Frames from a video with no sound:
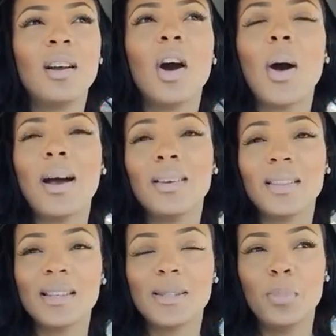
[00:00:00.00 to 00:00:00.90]
go out and
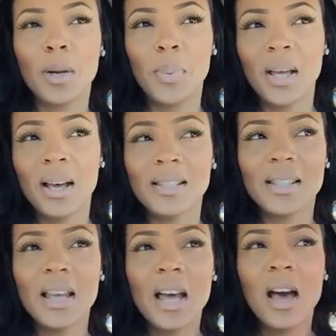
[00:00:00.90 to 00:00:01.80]
get this book, because
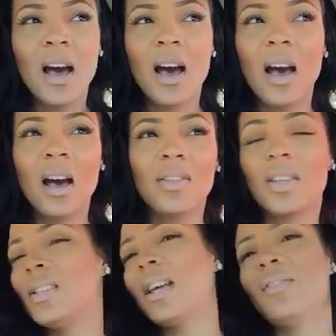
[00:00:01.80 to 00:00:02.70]

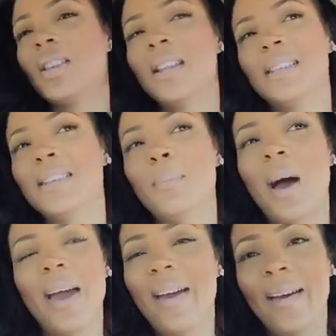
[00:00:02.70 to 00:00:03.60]
this is everything that's in
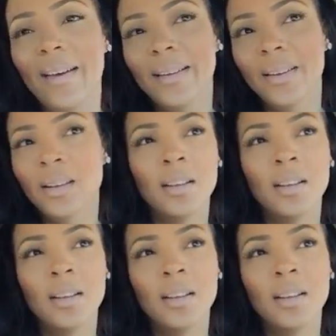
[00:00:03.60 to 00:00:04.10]
my head.